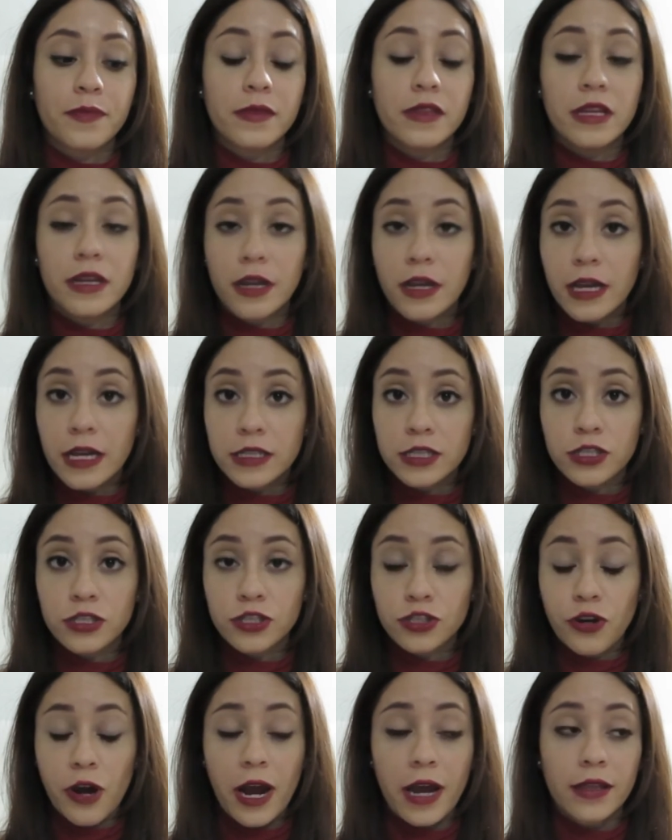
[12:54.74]
didn't get to
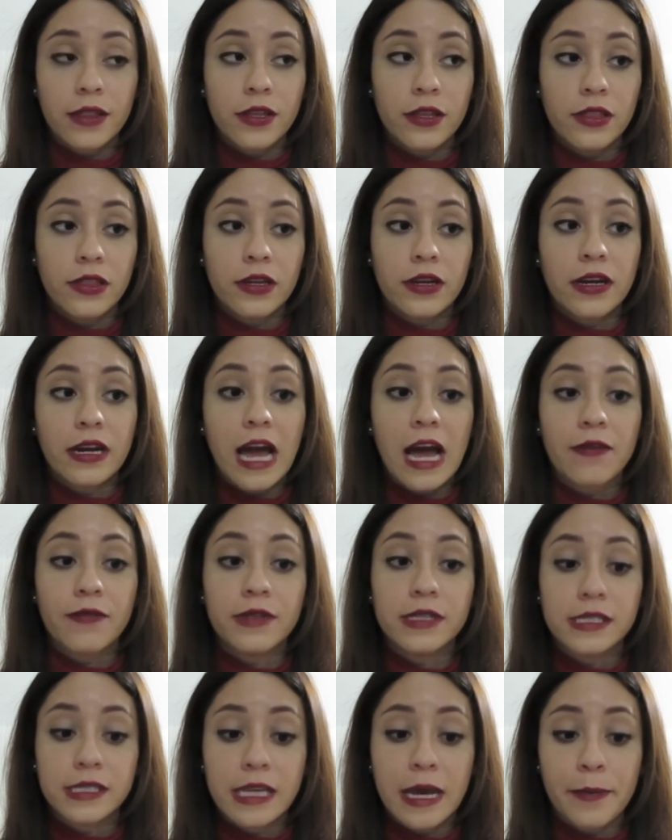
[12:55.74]
try, they didn't have a
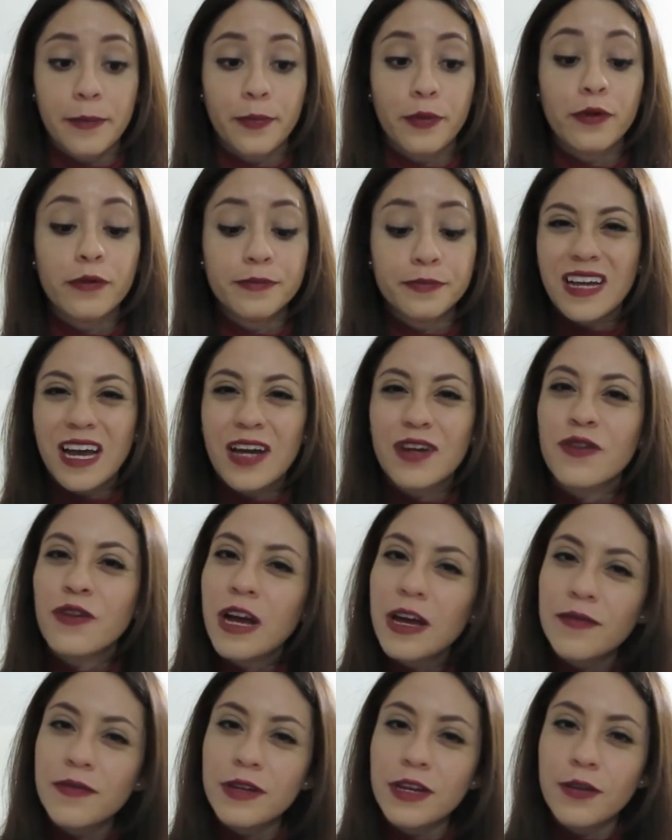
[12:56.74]
sample. I don't
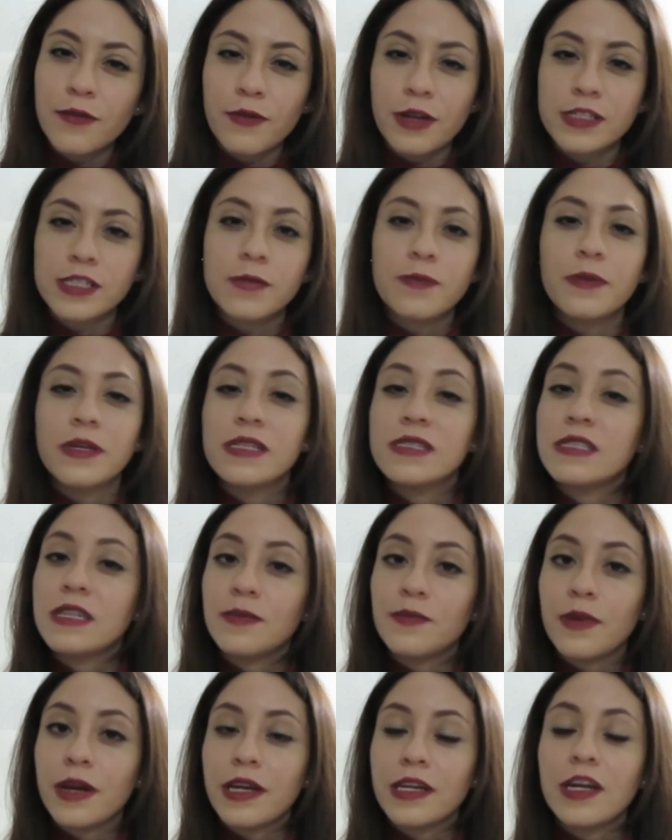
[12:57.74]
have any recipes
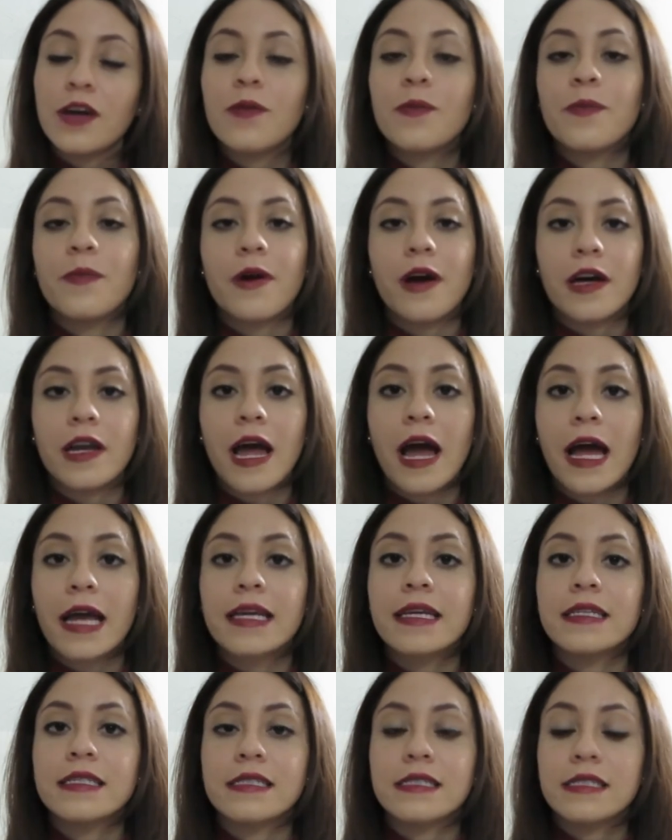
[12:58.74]
in mind now, but I
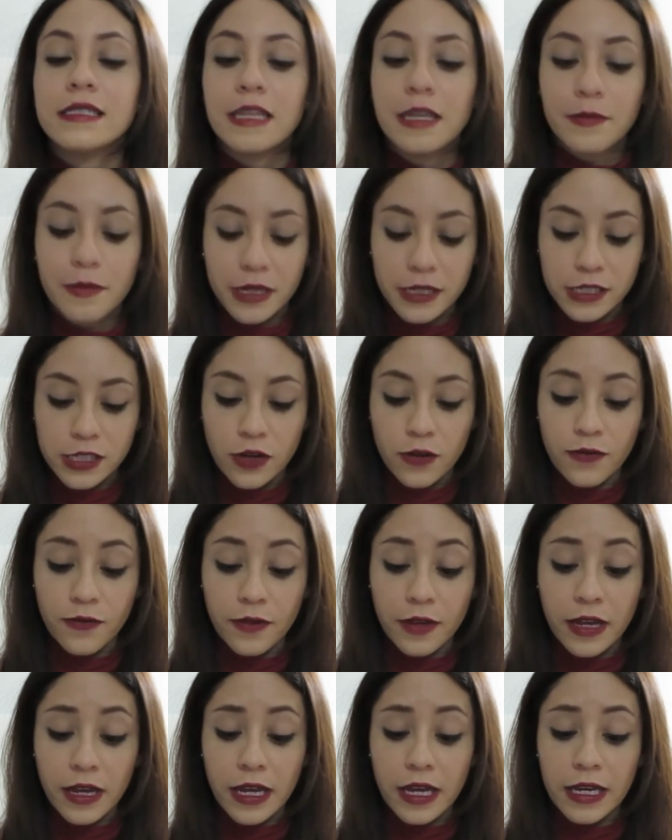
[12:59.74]
can see myself
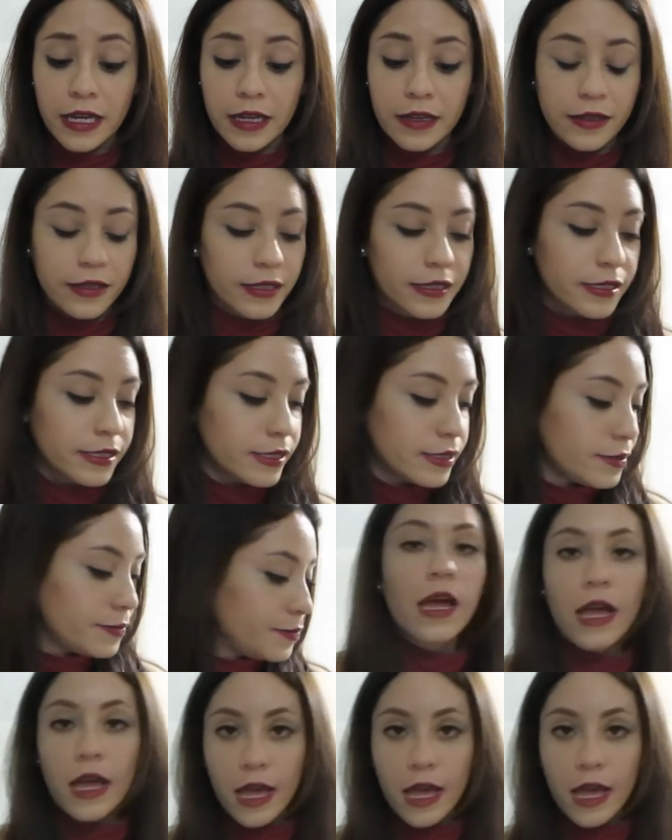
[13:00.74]
eating this.